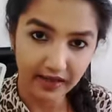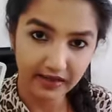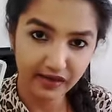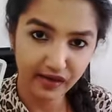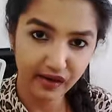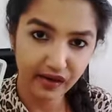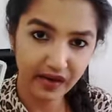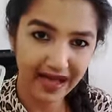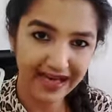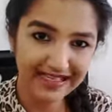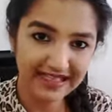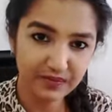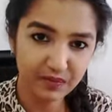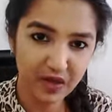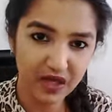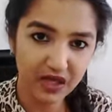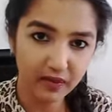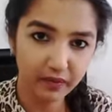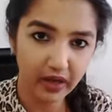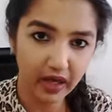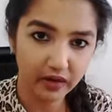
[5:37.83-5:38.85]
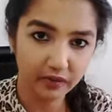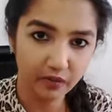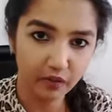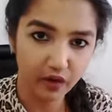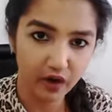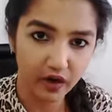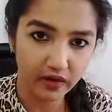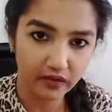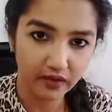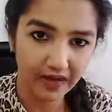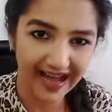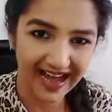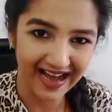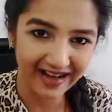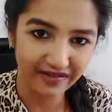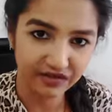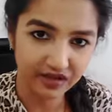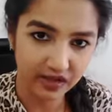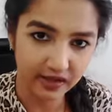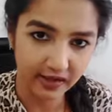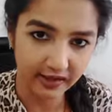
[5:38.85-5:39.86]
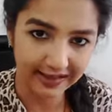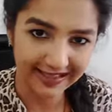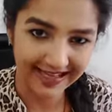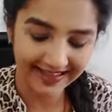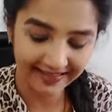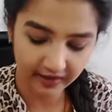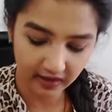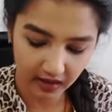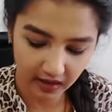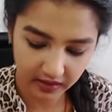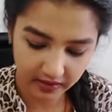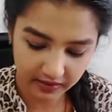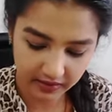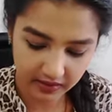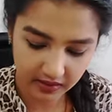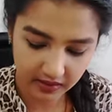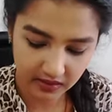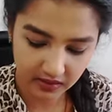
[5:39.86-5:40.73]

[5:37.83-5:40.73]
didn't I speak about birth after the death card?